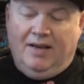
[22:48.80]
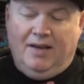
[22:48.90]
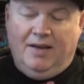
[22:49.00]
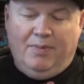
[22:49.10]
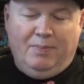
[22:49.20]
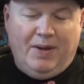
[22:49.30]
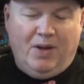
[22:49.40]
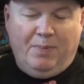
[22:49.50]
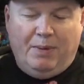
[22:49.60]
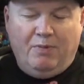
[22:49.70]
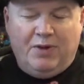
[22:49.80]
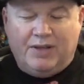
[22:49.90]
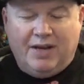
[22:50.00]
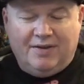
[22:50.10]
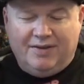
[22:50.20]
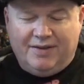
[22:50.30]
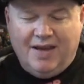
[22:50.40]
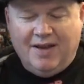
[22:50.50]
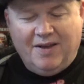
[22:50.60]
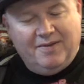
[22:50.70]
But a lot of people wish they could
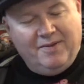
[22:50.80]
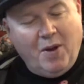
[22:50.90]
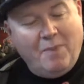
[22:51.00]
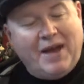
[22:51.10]
go